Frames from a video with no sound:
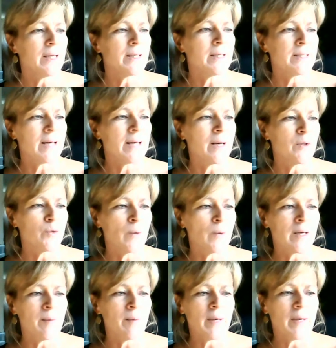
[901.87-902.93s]
is that it was
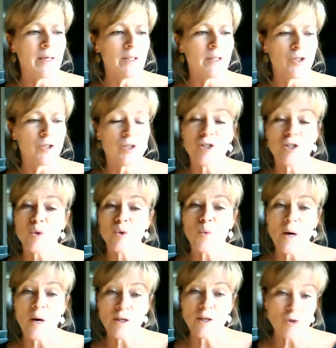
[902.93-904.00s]
recommended just to do
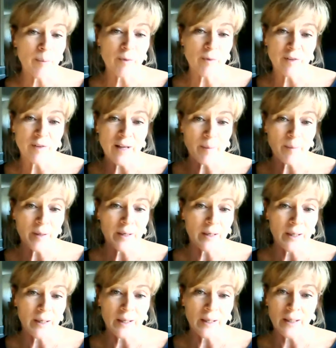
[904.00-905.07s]
1 drop of lemon
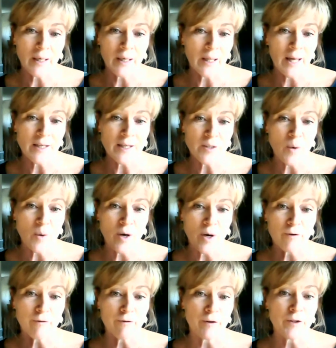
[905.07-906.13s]
in a glass of water
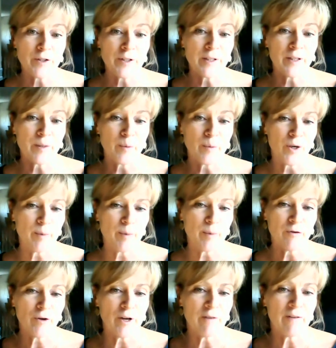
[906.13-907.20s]
first thing in the morning
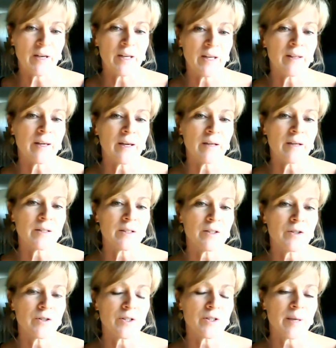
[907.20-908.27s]
before you have anything else in
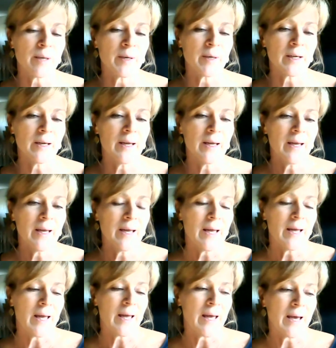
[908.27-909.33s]
your stomach.
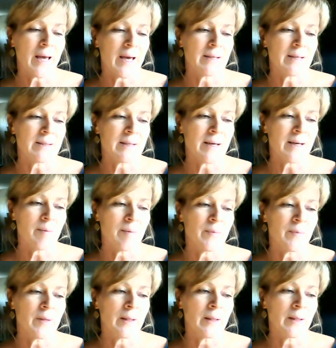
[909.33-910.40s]
And
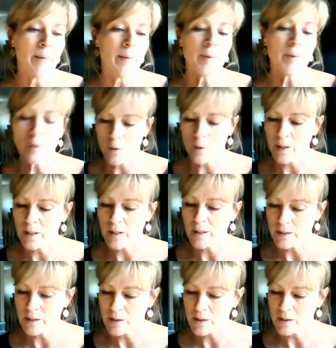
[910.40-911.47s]
the lemon oil
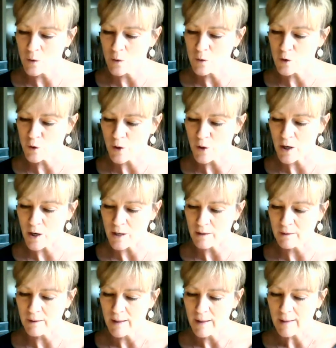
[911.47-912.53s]
is so
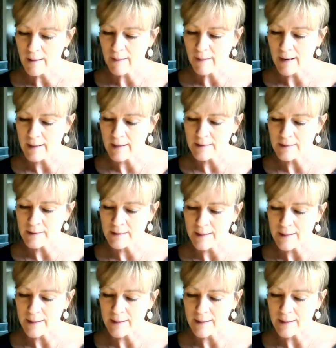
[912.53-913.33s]
strong that